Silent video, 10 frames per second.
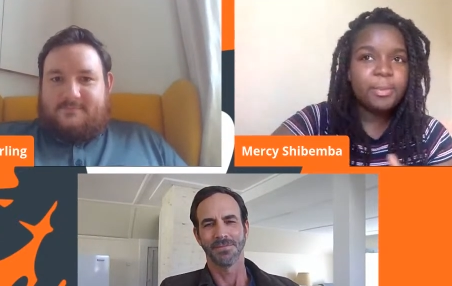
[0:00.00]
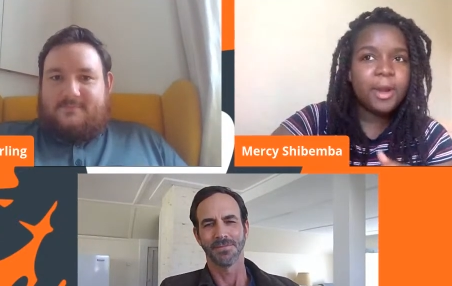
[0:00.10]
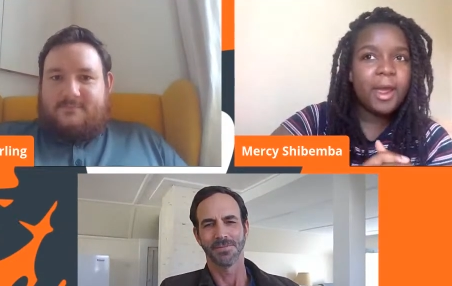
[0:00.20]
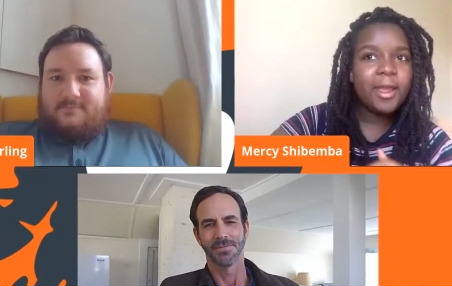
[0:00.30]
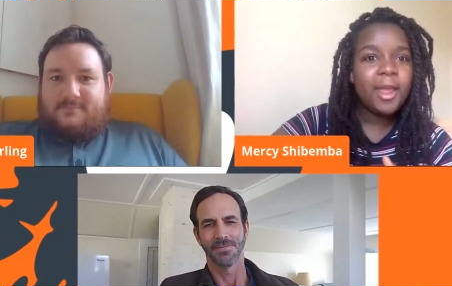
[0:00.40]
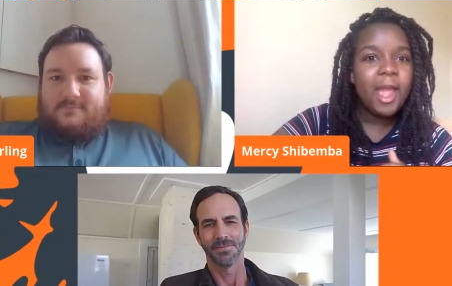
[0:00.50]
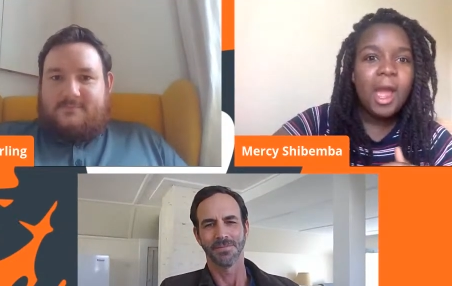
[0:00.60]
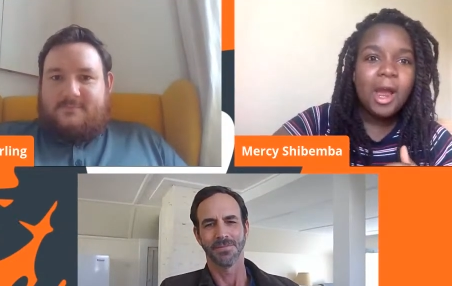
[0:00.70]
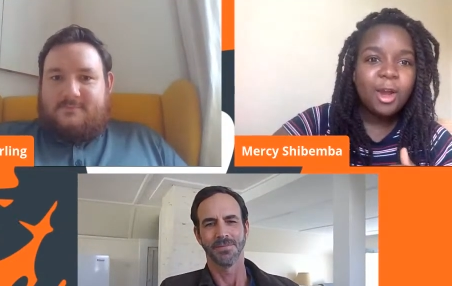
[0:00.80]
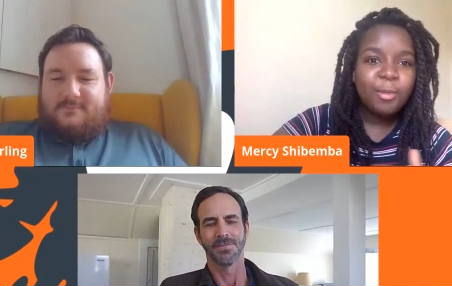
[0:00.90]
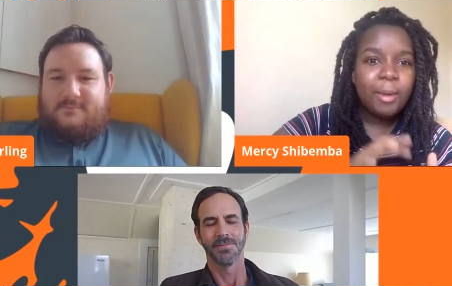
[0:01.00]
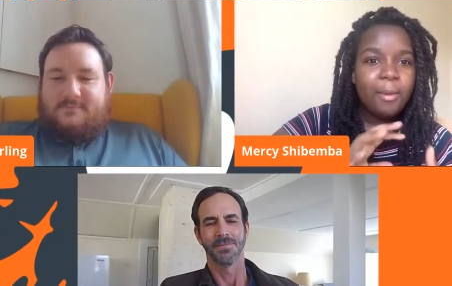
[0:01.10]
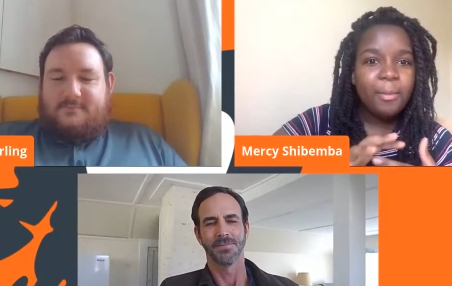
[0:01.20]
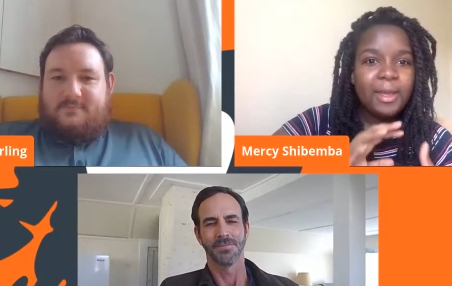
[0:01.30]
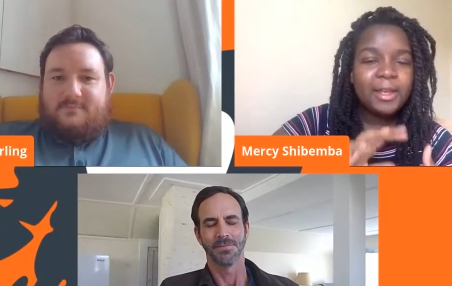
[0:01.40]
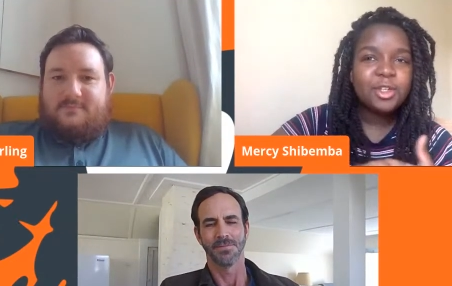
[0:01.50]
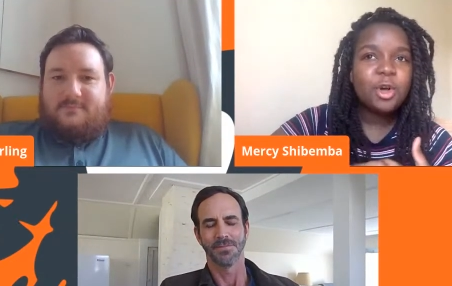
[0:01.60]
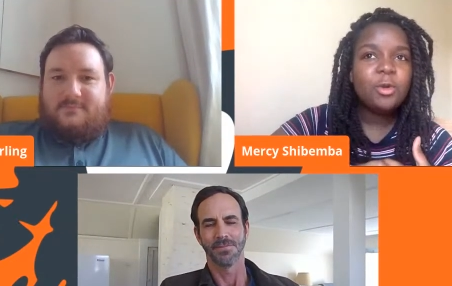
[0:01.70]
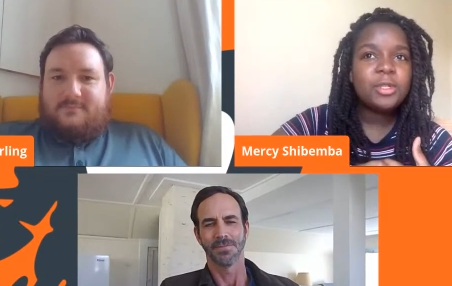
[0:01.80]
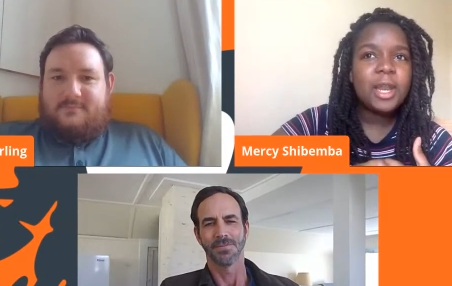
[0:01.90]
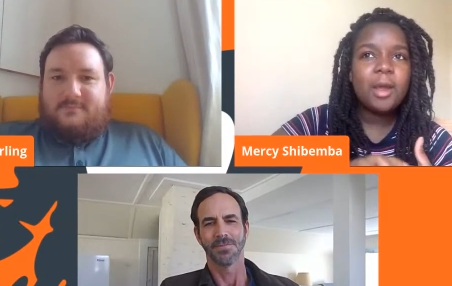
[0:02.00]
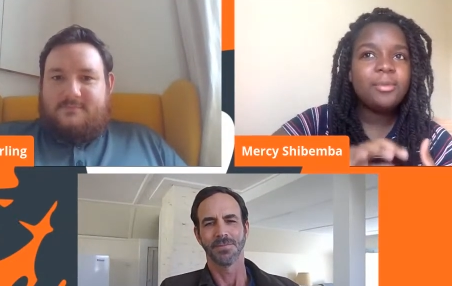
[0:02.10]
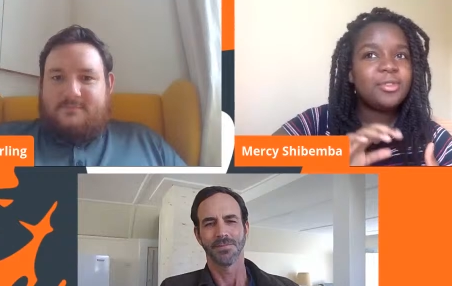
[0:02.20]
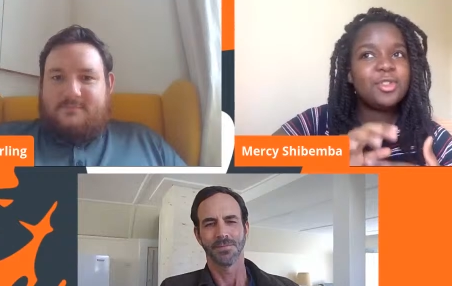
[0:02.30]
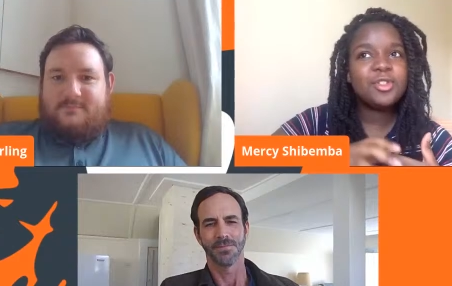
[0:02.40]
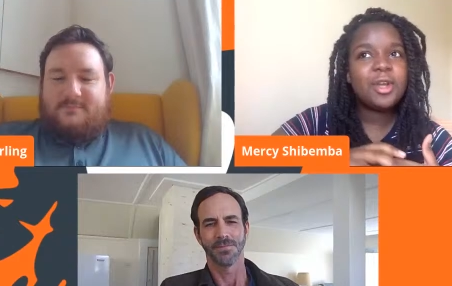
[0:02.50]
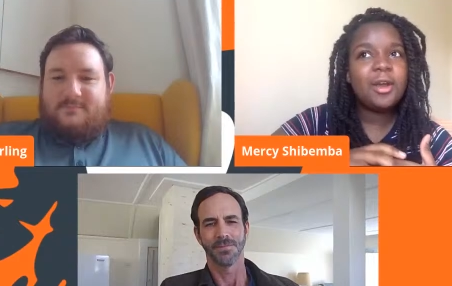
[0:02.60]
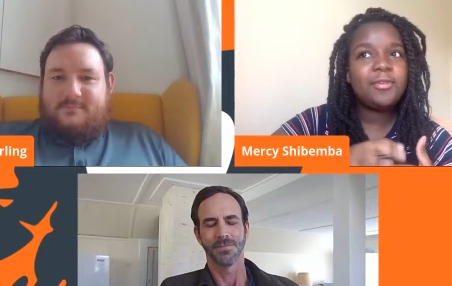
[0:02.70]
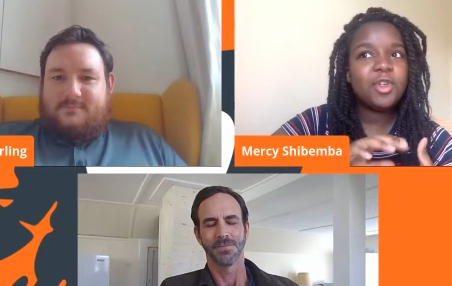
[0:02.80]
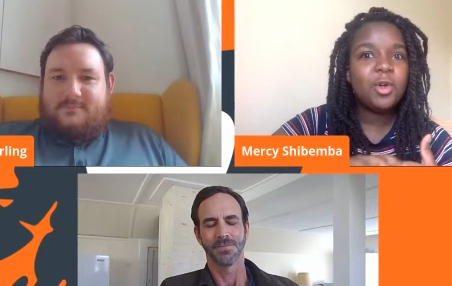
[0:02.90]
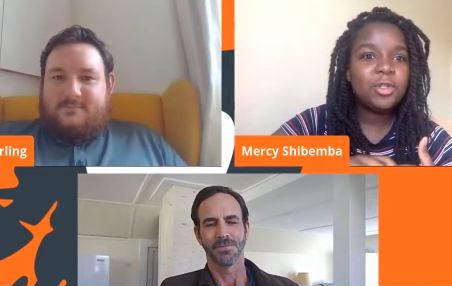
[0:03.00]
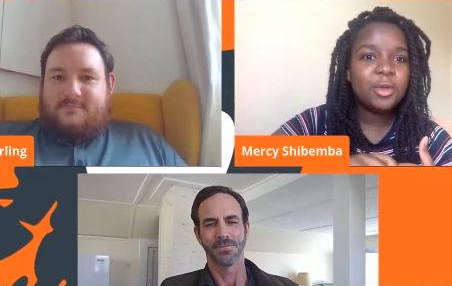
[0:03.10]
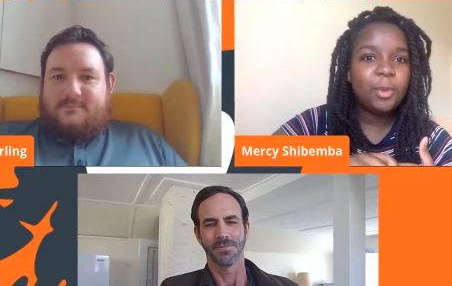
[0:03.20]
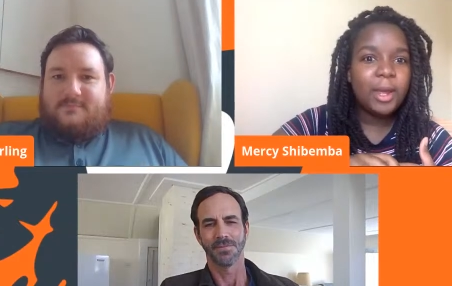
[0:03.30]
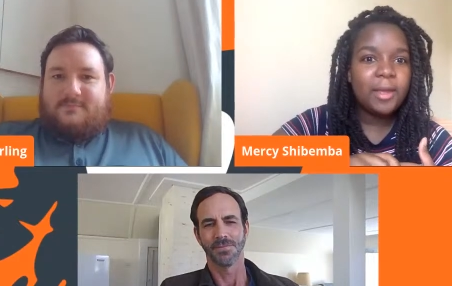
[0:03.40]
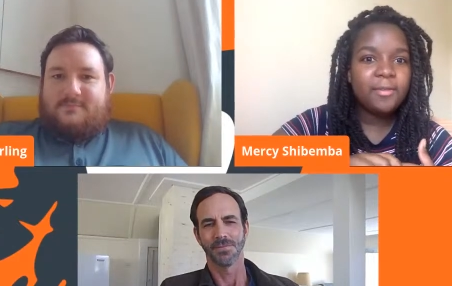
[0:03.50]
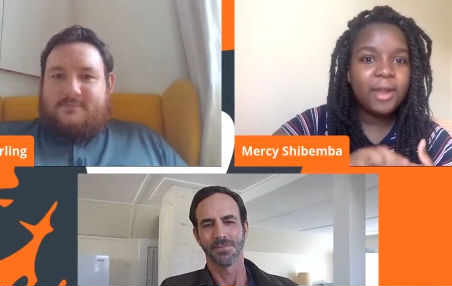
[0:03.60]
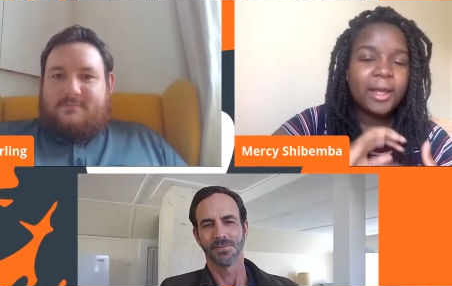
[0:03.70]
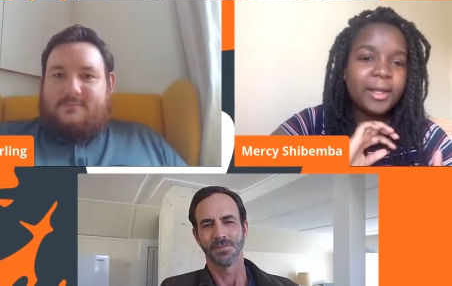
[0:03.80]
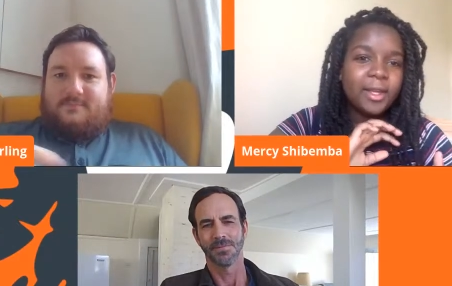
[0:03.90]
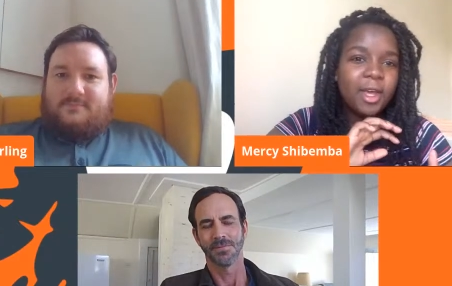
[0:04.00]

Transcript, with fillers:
Speaker 1: But I I remember being told, and I was just kind of told in a way of like,